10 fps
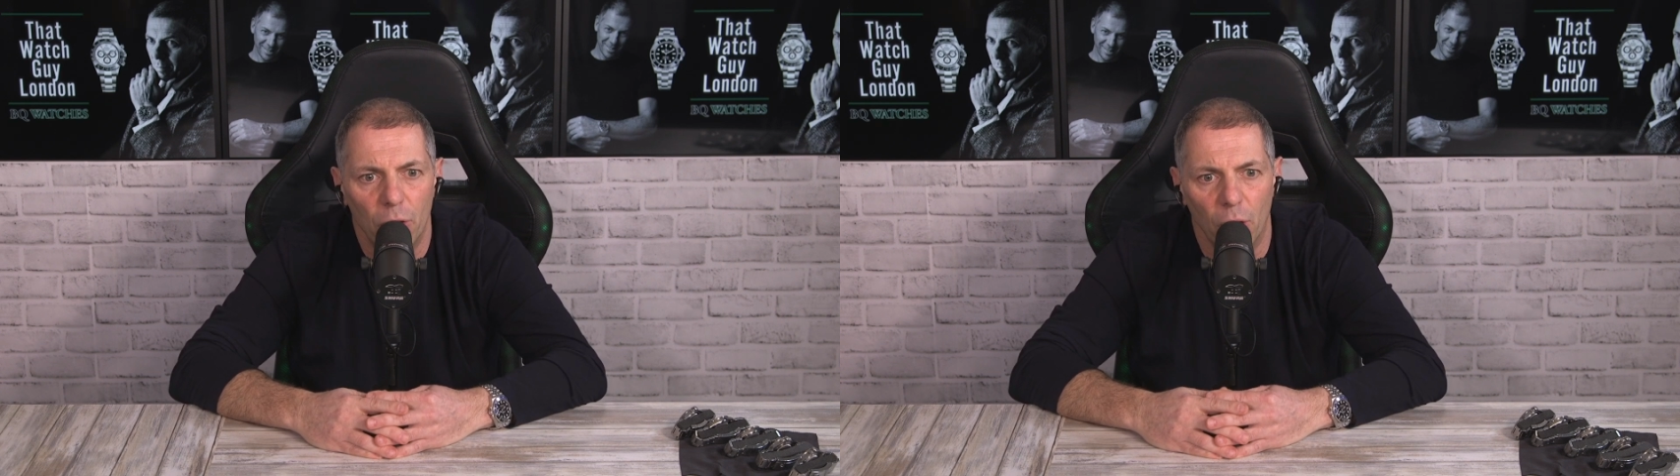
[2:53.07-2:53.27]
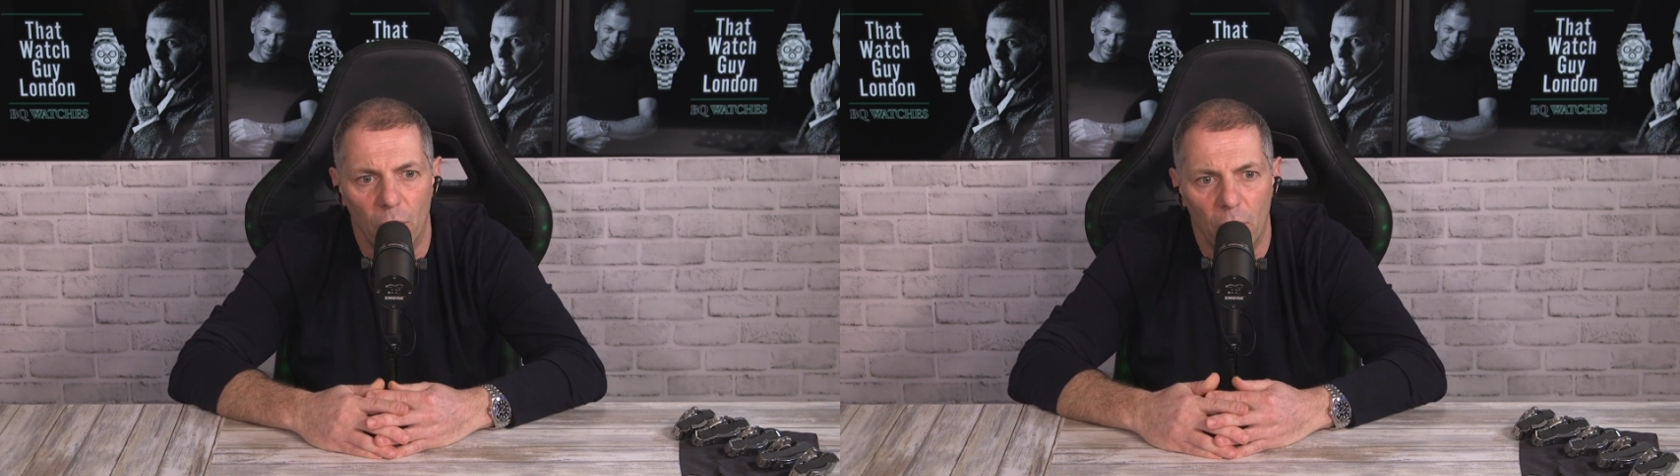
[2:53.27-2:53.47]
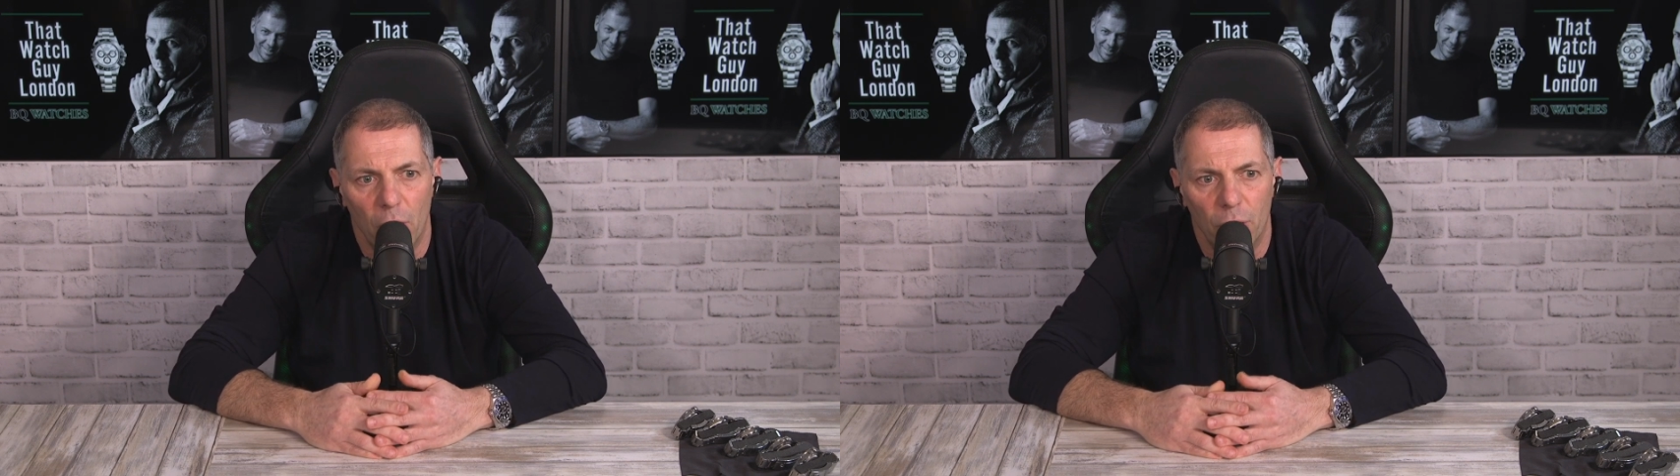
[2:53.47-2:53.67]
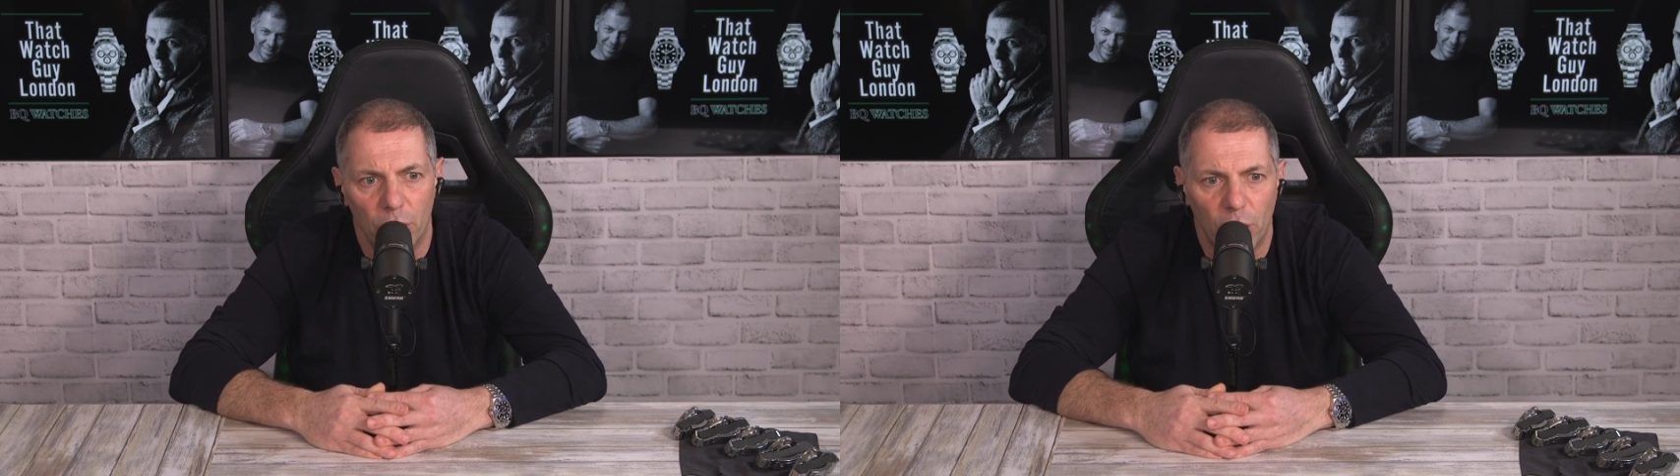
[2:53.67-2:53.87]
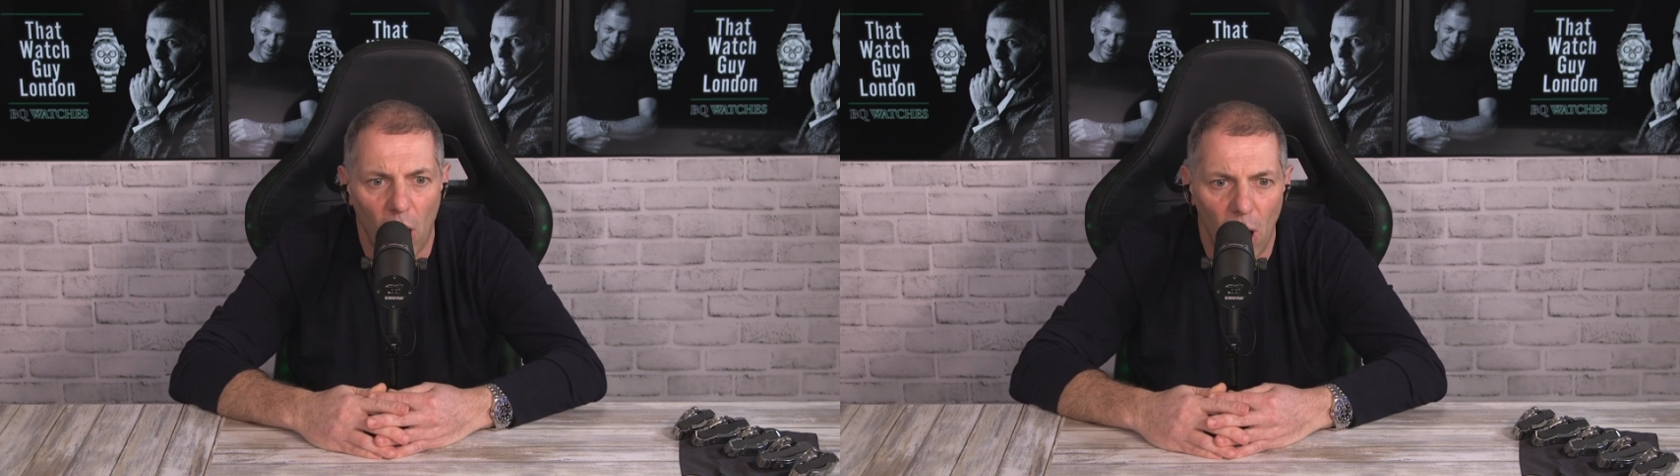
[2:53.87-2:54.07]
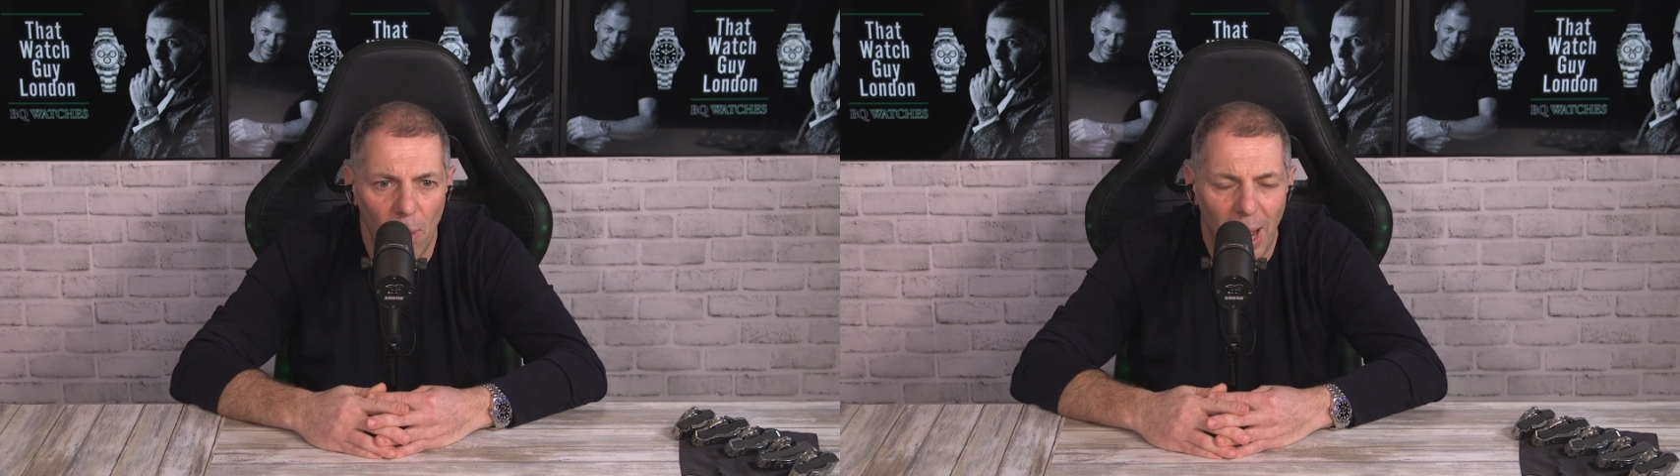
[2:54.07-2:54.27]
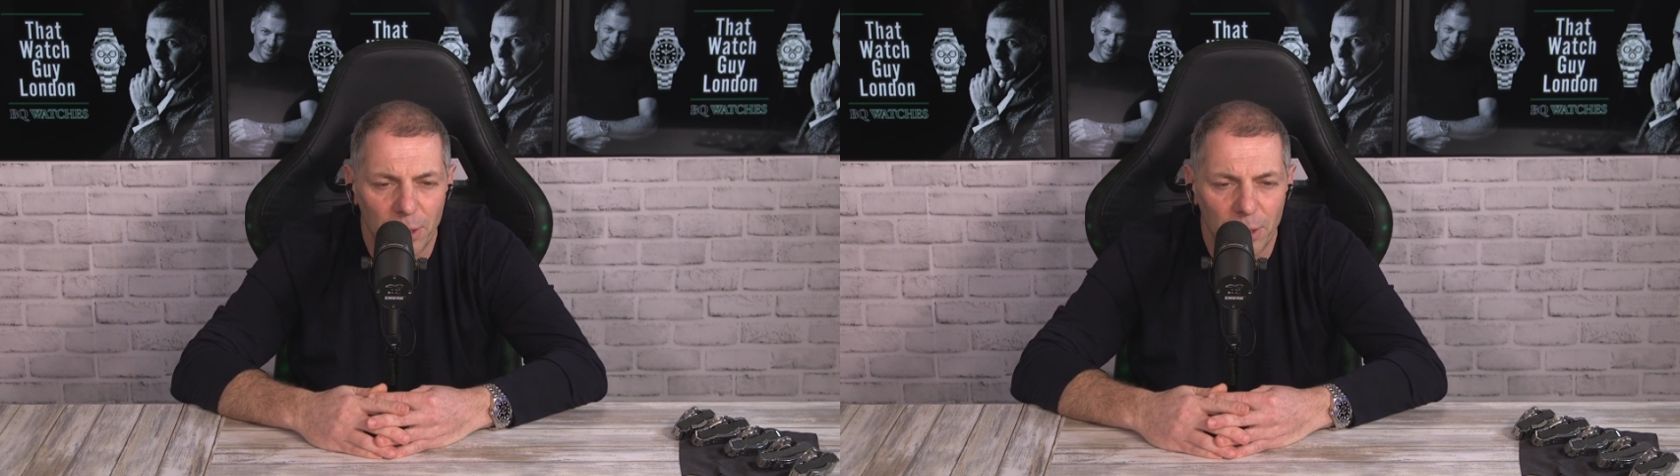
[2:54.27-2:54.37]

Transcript: that the dial